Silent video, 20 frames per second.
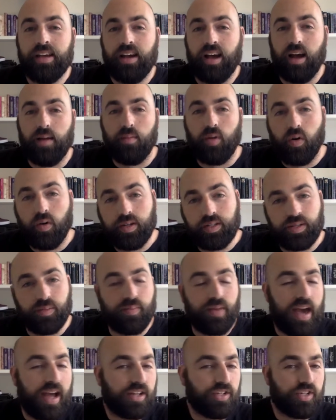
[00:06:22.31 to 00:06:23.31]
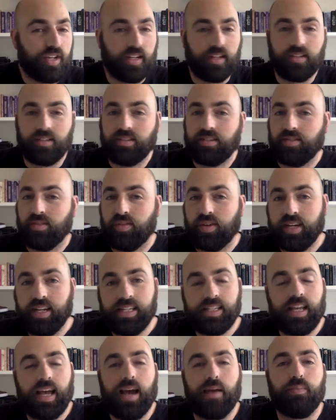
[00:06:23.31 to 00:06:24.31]
I'm always imagining
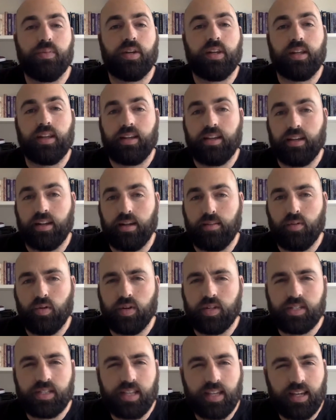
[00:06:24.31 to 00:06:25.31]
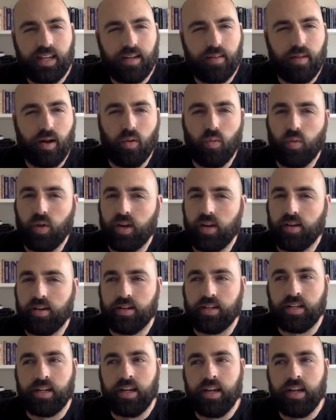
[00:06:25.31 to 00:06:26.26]
stories happening, and I'm always thinking about weird